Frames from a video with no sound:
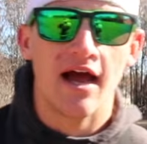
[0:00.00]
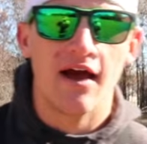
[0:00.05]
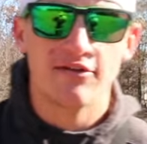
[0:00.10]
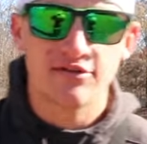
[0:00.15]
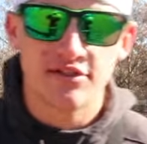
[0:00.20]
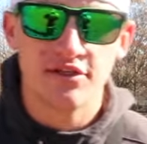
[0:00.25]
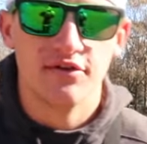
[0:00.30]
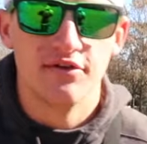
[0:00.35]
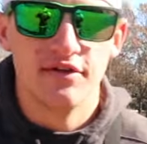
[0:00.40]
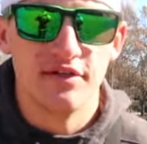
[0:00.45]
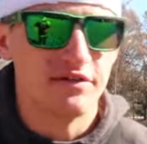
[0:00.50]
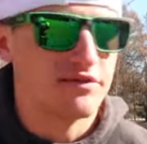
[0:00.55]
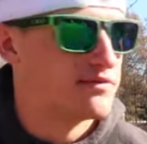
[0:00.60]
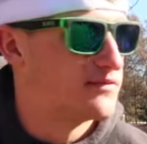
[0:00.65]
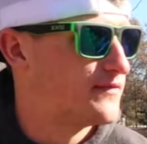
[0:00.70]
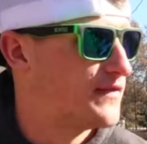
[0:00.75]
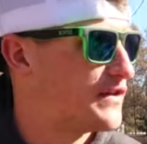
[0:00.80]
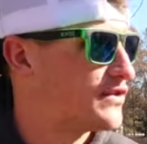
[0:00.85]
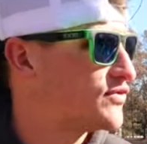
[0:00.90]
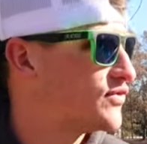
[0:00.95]
how slow these
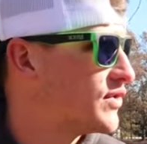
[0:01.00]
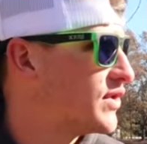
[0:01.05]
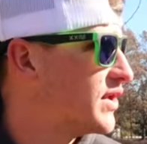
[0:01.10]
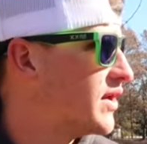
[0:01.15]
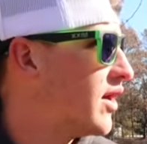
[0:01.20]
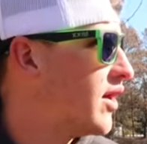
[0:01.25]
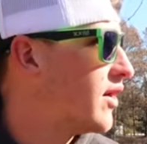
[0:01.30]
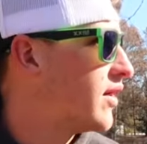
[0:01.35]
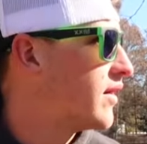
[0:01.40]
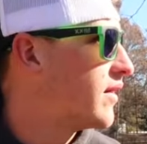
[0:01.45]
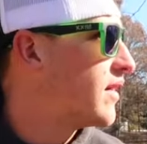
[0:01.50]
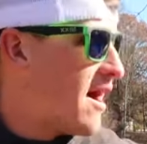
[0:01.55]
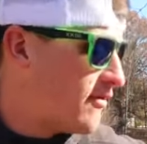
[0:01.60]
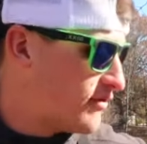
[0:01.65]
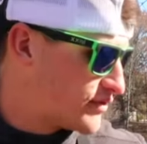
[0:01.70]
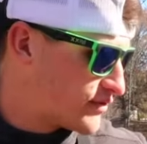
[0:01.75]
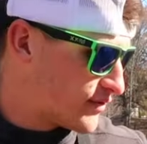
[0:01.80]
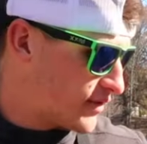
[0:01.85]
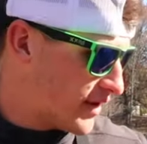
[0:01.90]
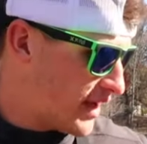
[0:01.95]
fish really are. I
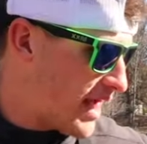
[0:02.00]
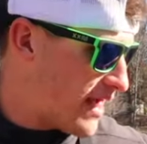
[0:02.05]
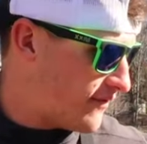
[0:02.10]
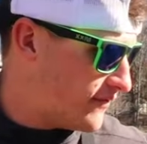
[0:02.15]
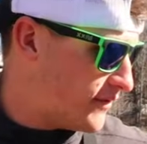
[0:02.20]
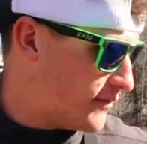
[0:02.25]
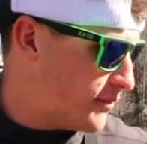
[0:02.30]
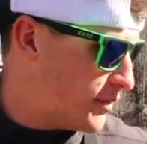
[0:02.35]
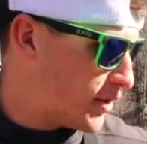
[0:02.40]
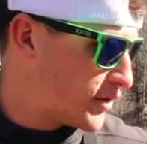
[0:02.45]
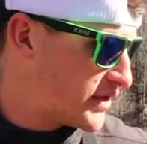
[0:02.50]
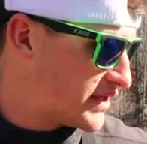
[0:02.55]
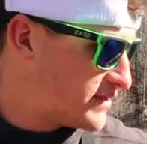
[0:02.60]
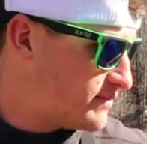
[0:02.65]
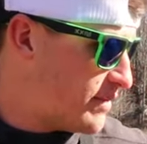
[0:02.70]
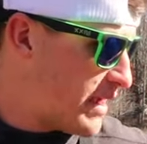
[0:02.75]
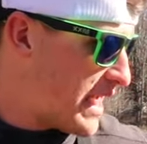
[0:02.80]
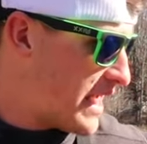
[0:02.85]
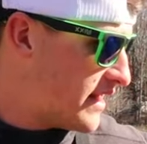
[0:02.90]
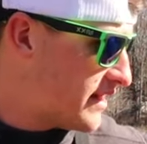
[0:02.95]
was really having to milk this
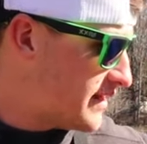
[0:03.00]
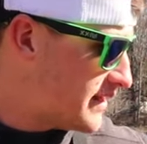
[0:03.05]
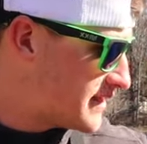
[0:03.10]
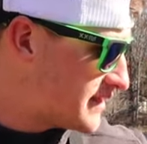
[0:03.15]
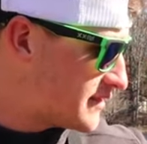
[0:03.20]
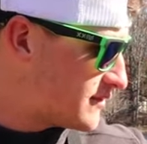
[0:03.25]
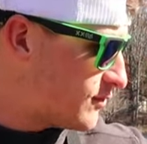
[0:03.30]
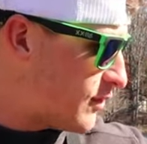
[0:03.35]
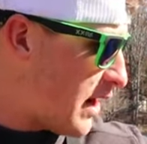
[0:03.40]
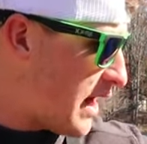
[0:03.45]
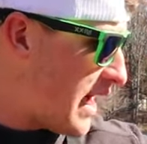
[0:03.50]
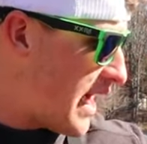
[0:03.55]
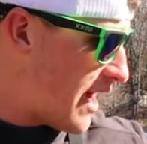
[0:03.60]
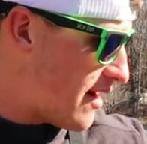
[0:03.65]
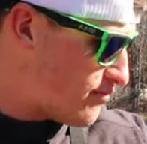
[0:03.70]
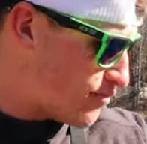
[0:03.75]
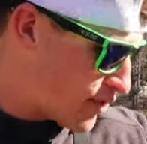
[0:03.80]
bait, and this is why I